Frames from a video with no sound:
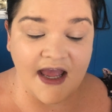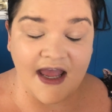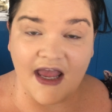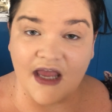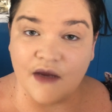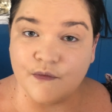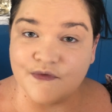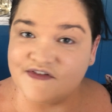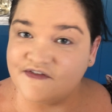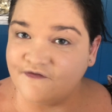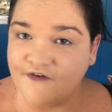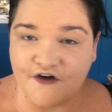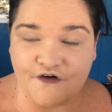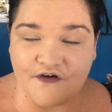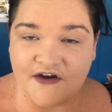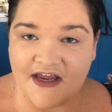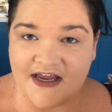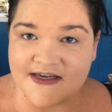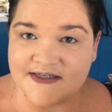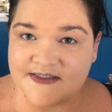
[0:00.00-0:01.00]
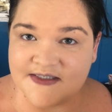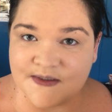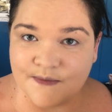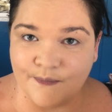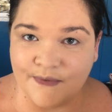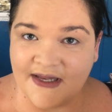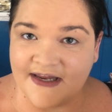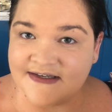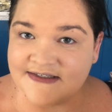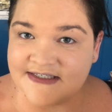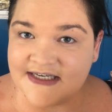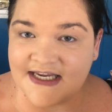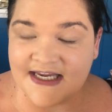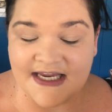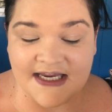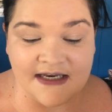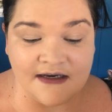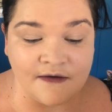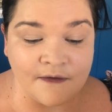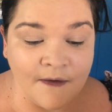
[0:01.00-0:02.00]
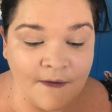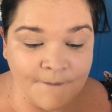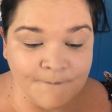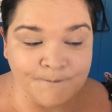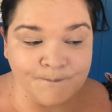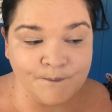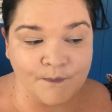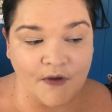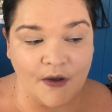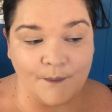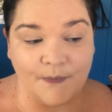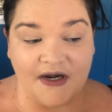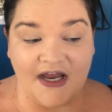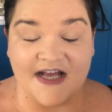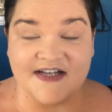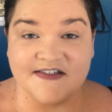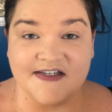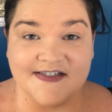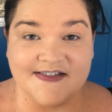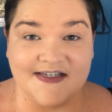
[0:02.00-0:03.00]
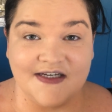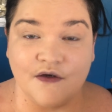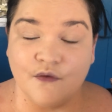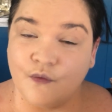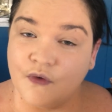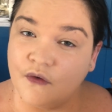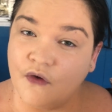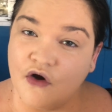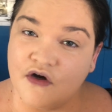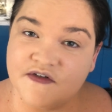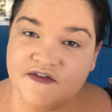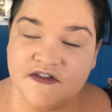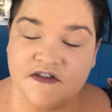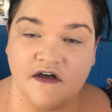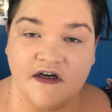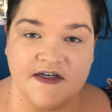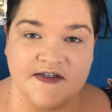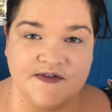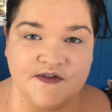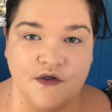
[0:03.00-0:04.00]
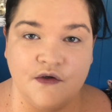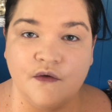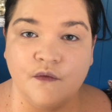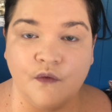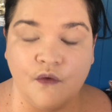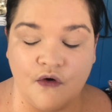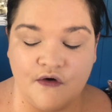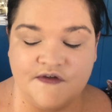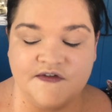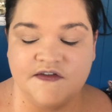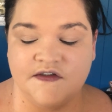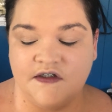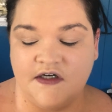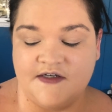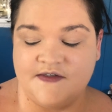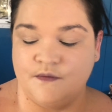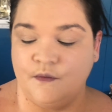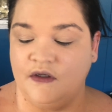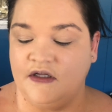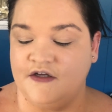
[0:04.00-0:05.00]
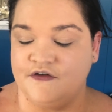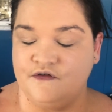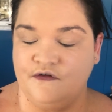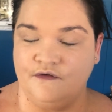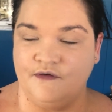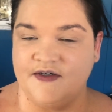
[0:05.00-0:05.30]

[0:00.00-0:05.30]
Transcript: It was very easy to blend in, but as I said, it will oxidize, so it will oxidize while I do the